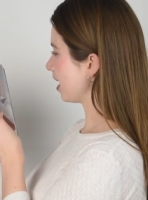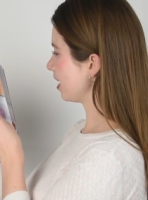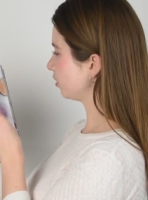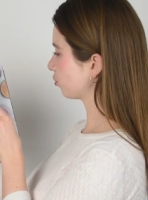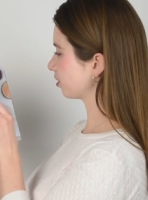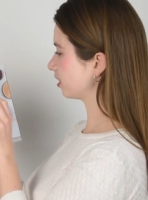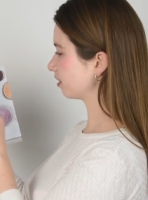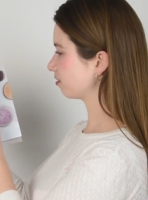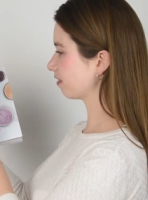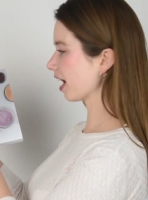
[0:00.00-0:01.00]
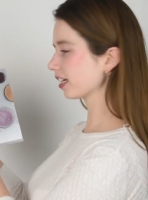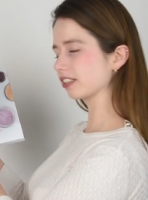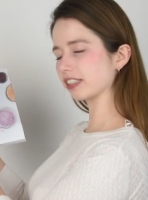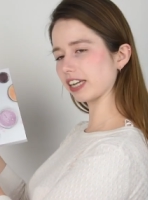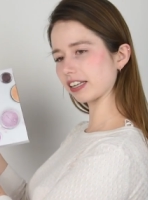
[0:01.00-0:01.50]
interesting
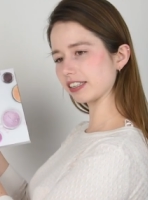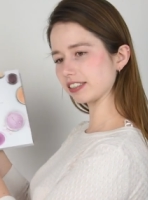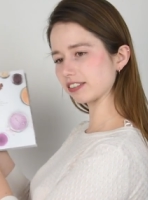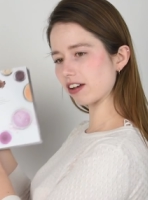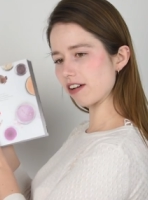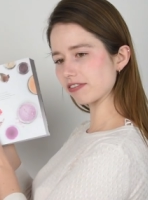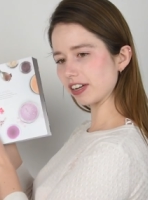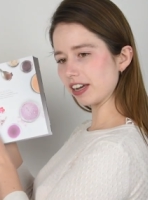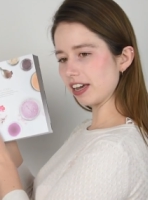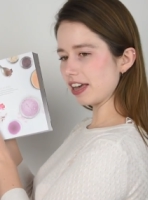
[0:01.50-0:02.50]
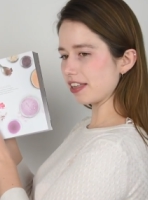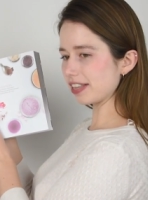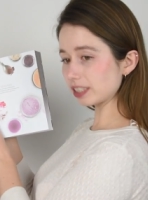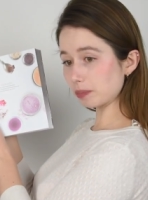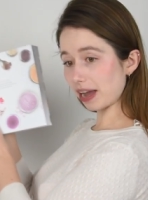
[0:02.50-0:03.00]
fact kick things off.
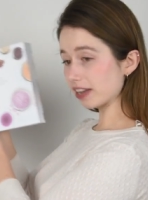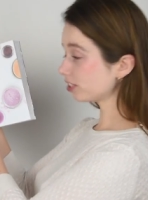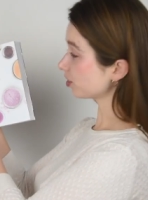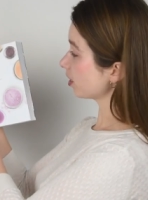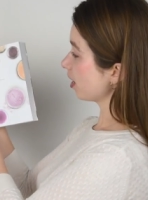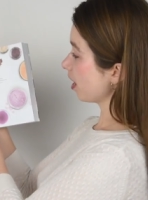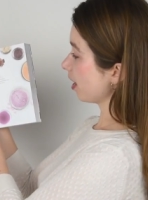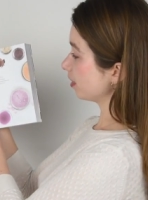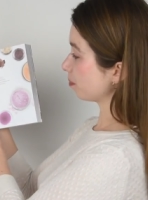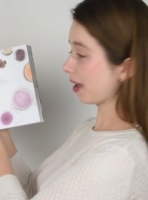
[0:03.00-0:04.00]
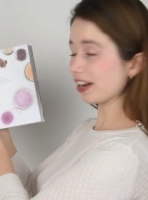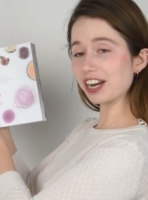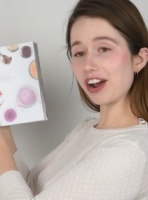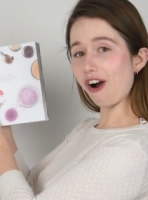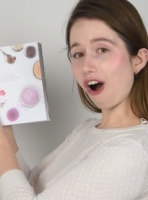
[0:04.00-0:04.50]
This page,
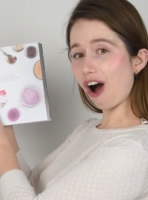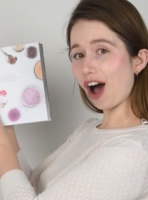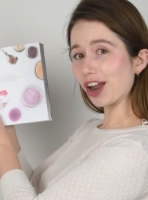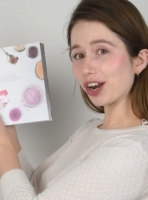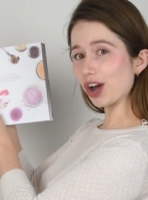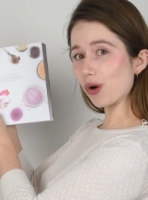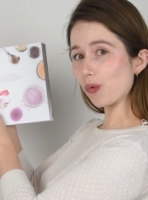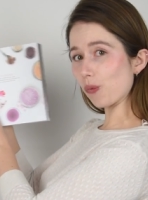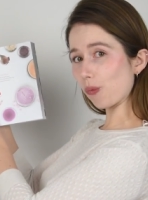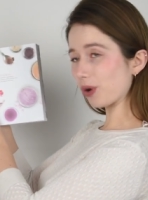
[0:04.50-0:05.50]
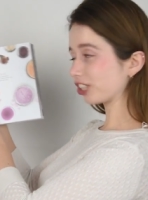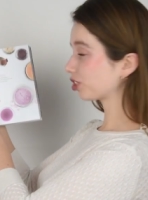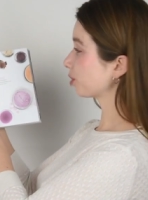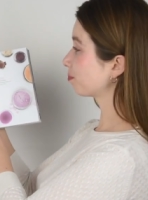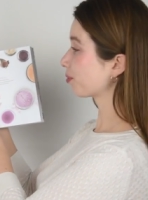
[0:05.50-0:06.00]
depending on
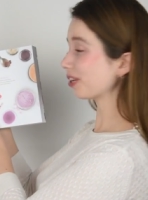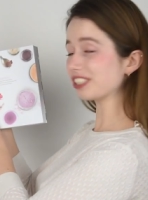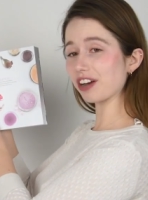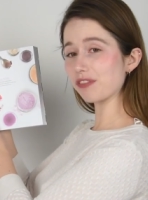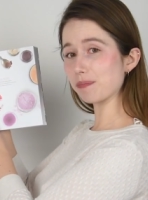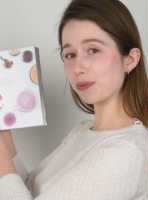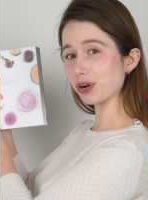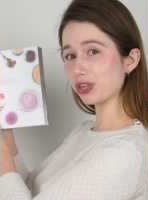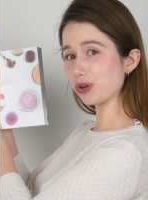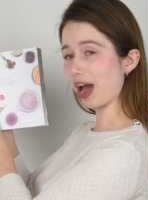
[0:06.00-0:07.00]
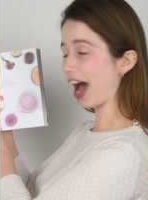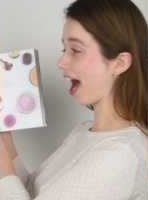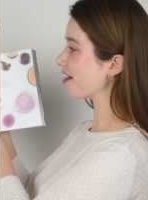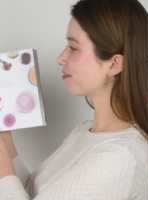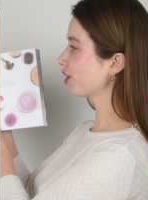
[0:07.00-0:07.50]
which print of the book you
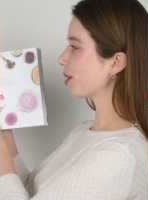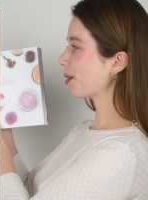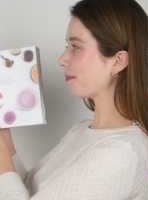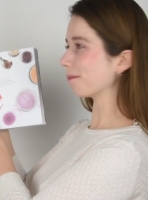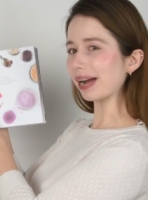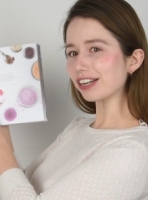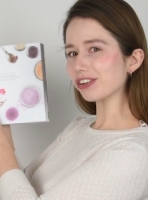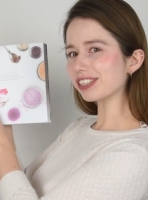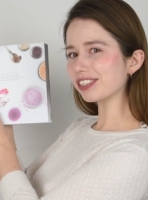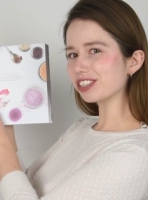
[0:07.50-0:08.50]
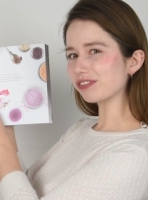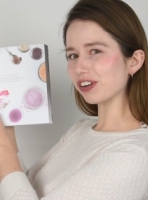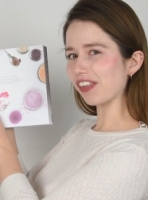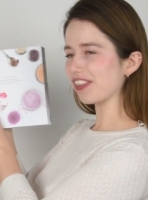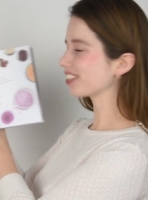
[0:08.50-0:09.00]
have, might look a little
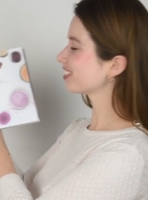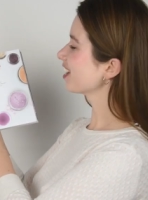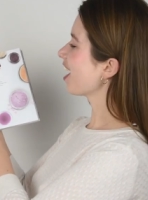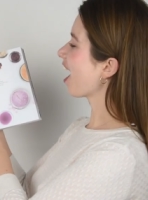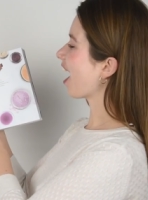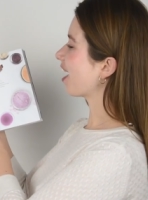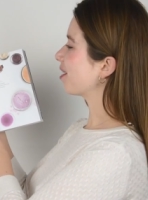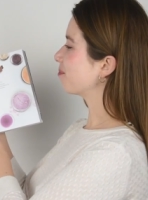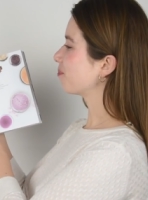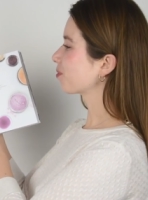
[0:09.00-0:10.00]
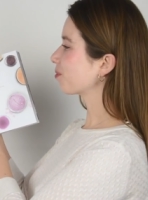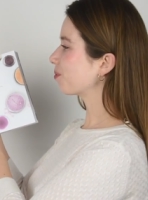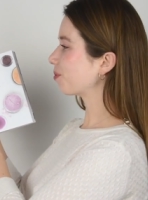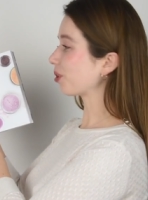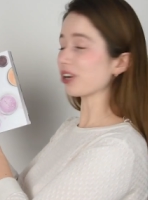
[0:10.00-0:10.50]
different than this. Um,
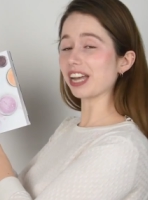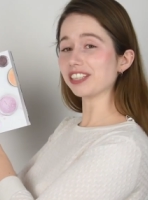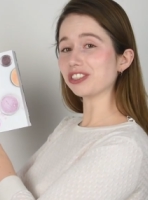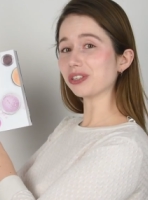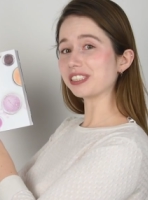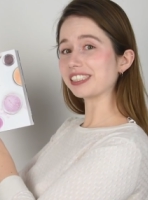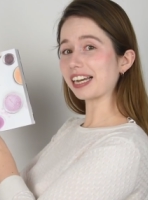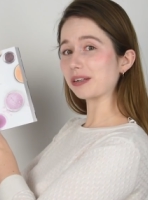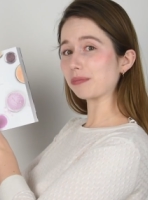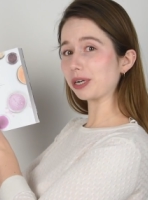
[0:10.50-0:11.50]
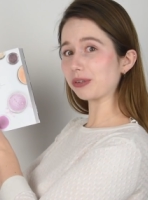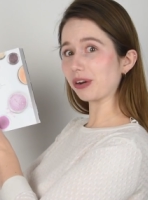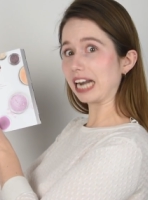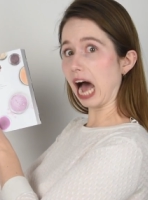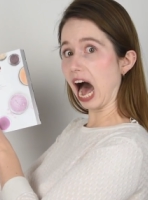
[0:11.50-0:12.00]
we already had to do a second print
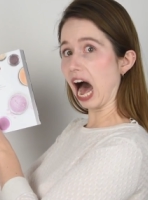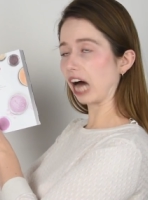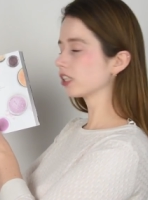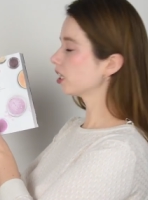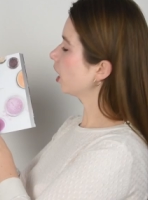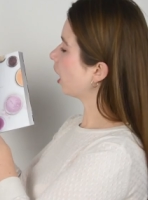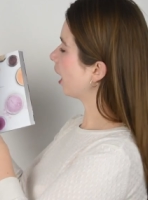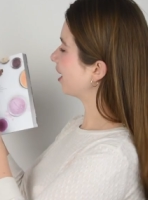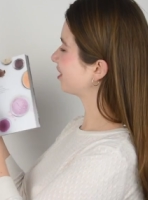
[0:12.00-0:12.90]
run, uh,